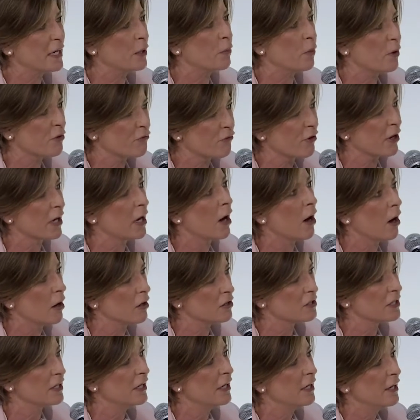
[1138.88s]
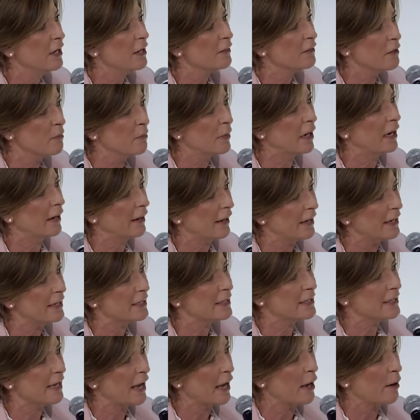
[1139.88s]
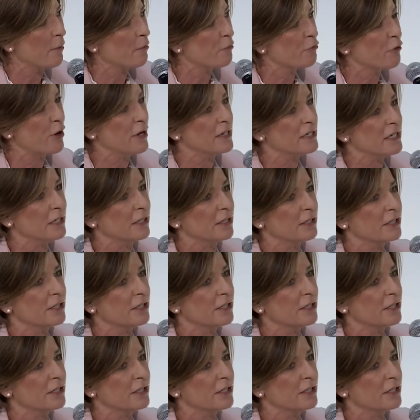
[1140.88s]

with regard to the Middle East at present?